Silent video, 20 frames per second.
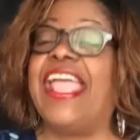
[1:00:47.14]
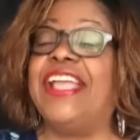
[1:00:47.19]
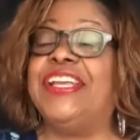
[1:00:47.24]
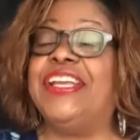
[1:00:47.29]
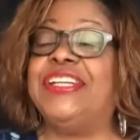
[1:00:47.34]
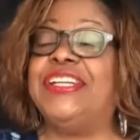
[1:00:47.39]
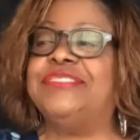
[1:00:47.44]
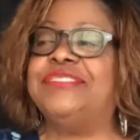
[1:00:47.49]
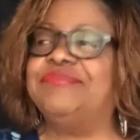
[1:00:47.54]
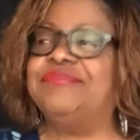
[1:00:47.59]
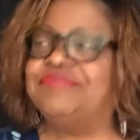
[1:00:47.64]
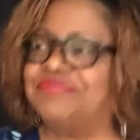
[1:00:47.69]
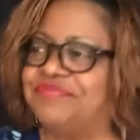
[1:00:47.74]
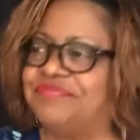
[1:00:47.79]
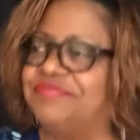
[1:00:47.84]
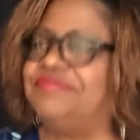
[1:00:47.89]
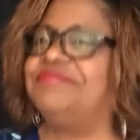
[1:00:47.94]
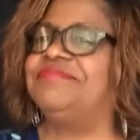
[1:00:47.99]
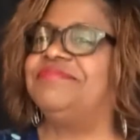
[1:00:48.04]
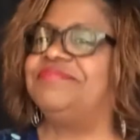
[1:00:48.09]
you. Or, or
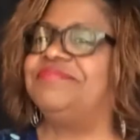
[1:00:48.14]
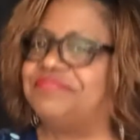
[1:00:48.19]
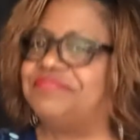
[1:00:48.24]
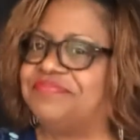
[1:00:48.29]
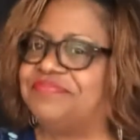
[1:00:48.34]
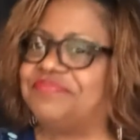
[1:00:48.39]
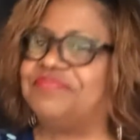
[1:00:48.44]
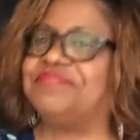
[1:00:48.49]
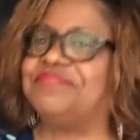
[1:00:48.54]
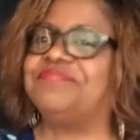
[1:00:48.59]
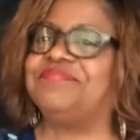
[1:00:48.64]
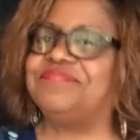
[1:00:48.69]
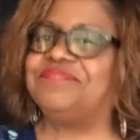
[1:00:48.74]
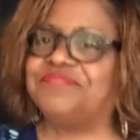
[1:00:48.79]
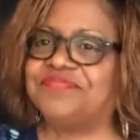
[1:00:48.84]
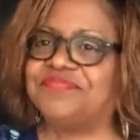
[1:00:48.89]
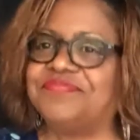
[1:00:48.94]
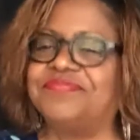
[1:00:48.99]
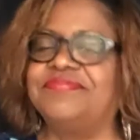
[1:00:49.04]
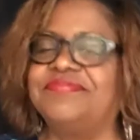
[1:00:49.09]
not originally jazz
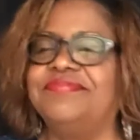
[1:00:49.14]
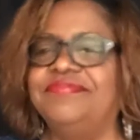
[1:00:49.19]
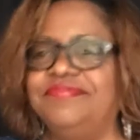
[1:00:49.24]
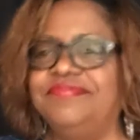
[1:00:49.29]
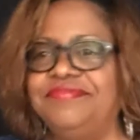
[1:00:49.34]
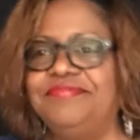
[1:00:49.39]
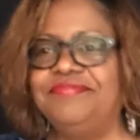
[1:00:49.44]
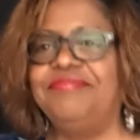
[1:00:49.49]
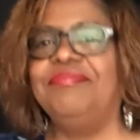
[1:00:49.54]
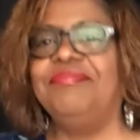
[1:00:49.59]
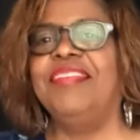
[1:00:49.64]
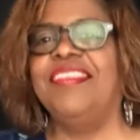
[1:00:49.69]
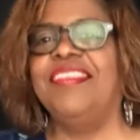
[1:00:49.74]
tunes. And then